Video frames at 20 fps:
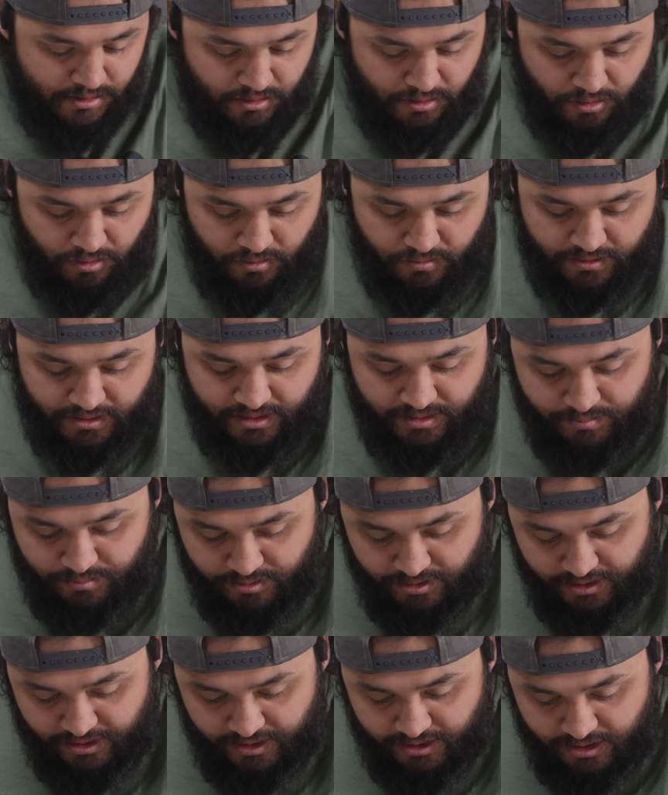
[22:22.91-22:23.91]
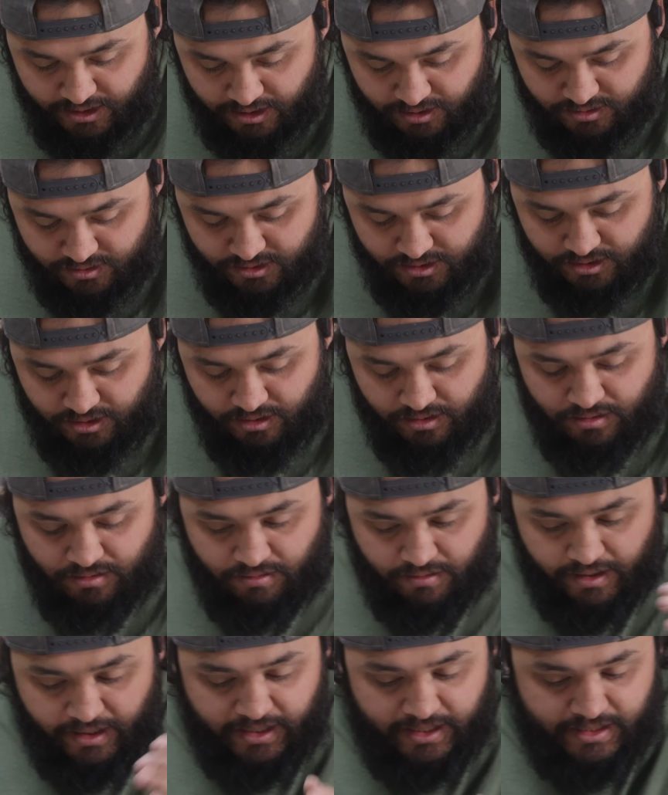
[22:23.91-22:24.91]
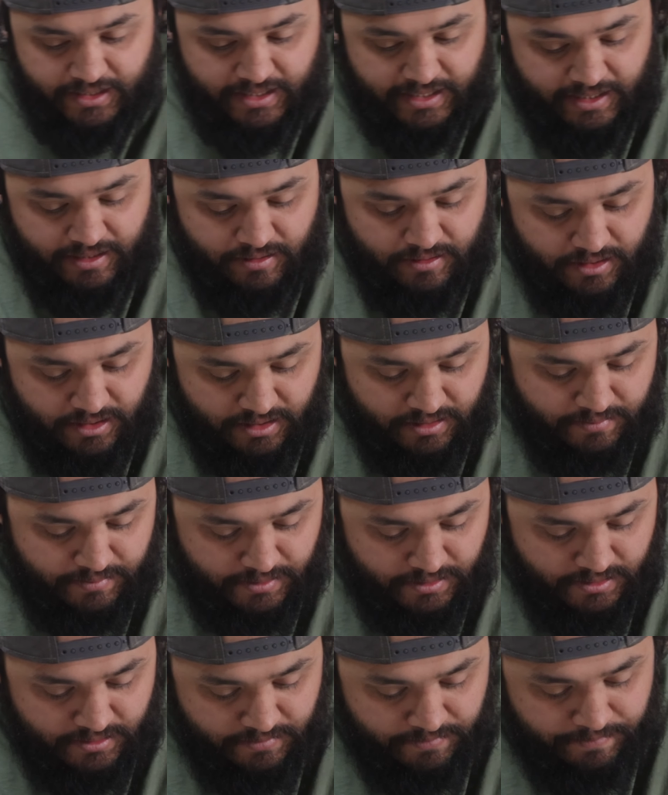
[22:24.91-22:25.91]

holding it pretty good, I'll start cranking down on them.